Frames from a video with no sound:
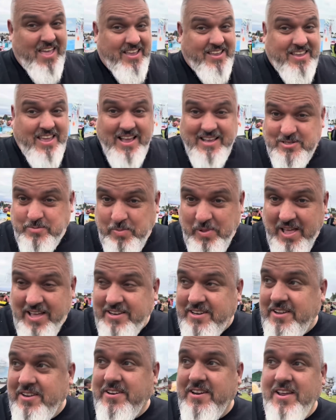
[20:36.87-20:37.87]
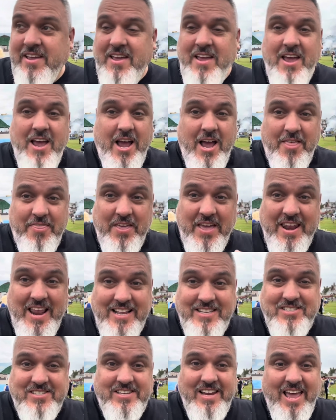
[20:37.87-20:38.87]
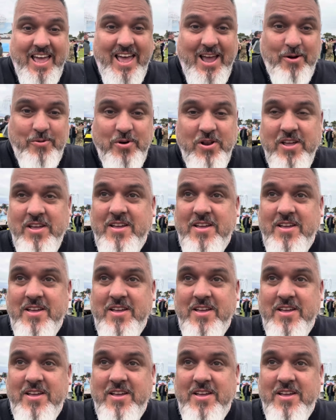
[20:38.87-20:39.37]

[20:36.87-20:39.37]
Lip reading: gets bladdered, and then heads down